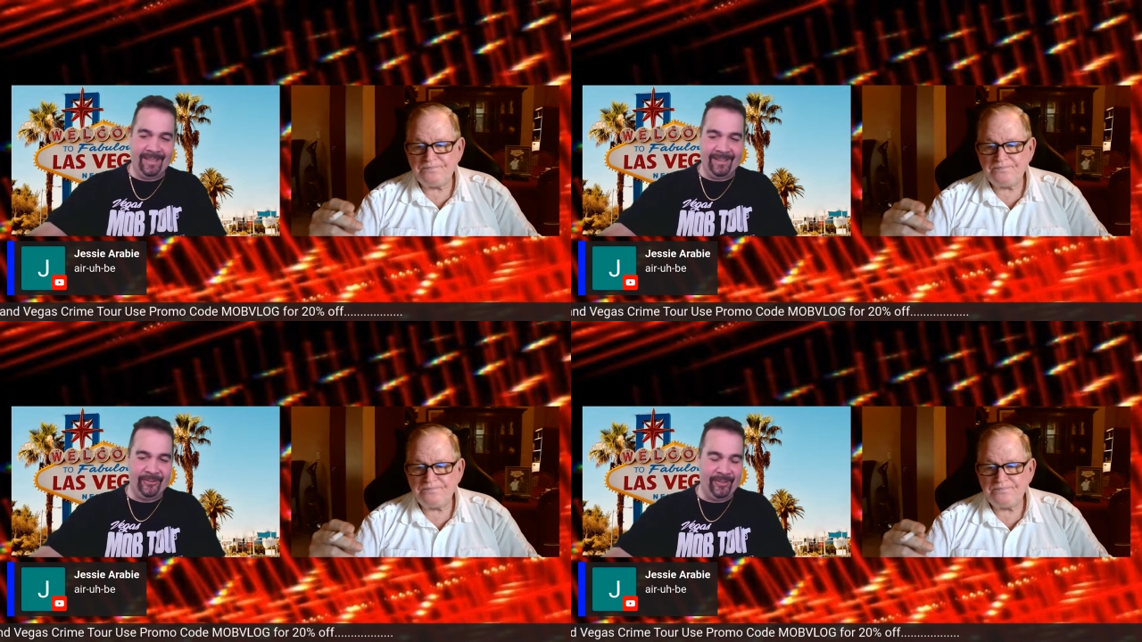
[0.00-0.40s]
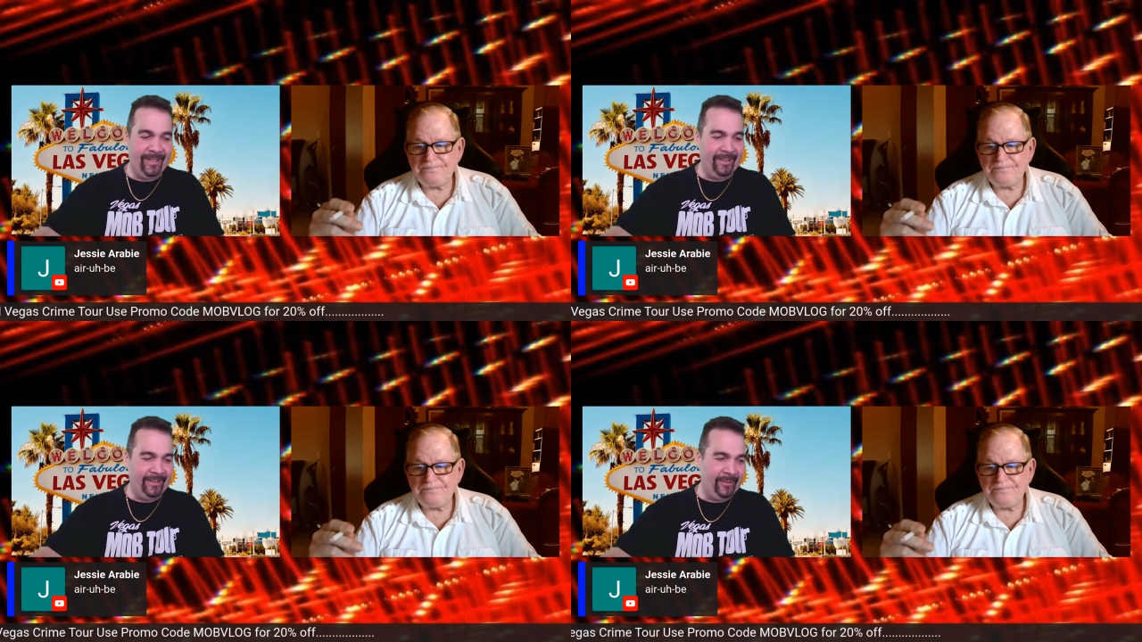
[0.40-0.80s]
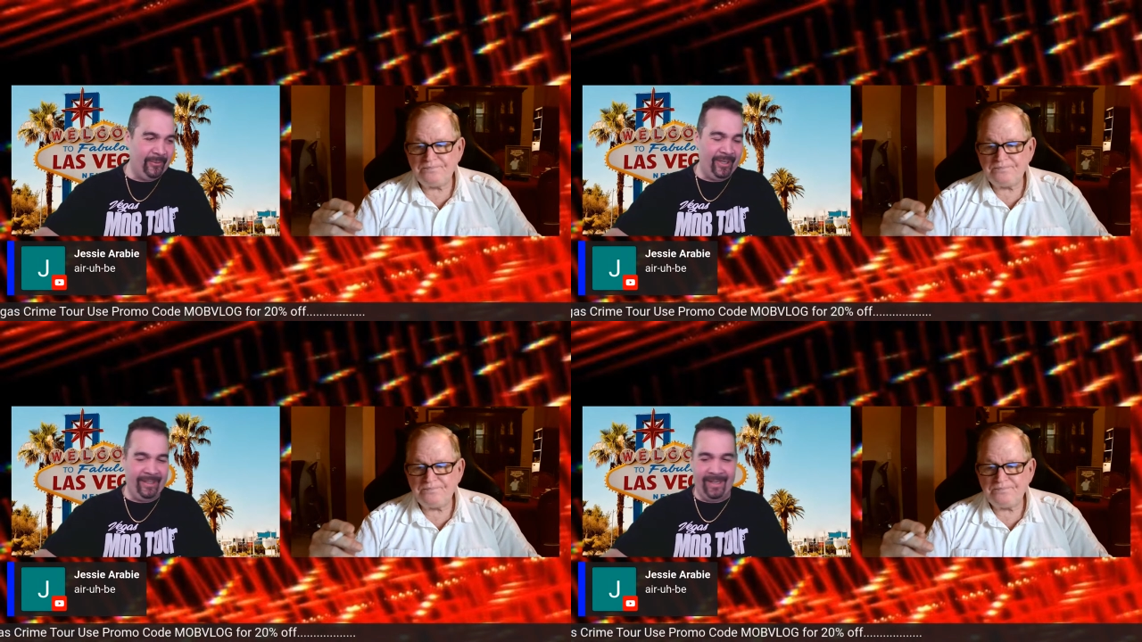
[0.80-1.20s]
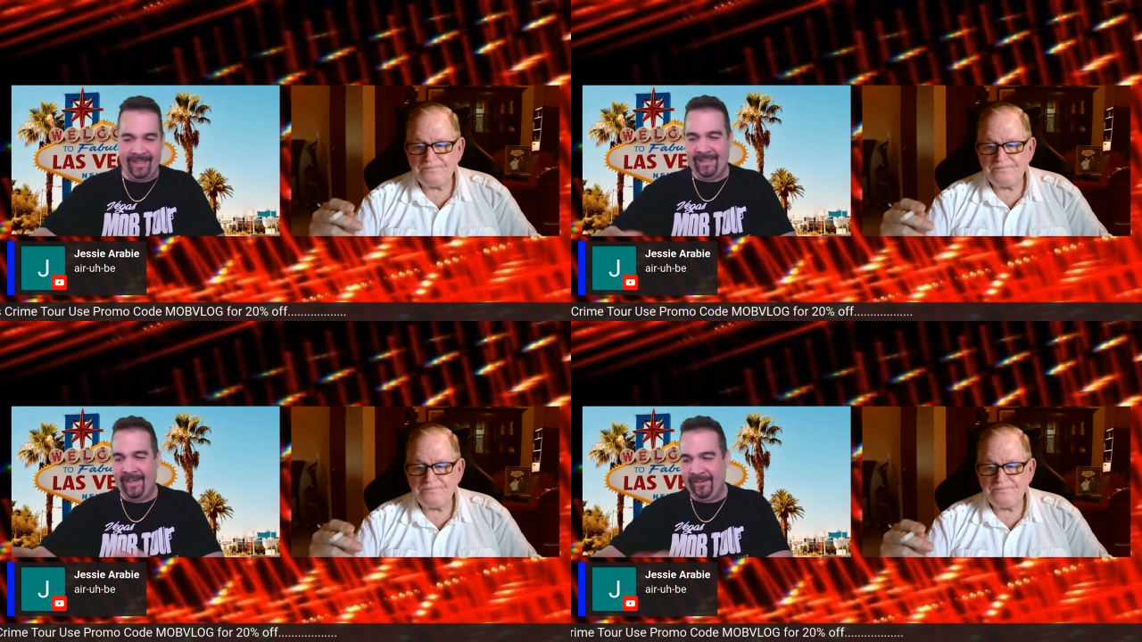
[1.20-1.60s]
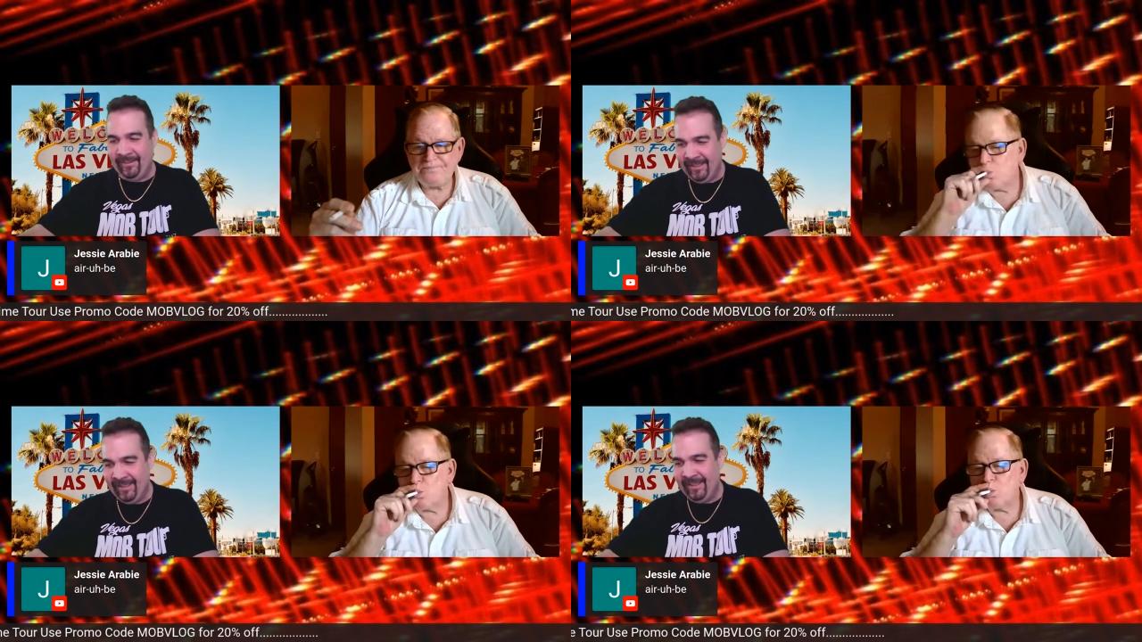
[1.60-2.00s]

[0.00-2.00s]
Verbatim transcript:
Speaker 1: lesser than Illinois, and that's how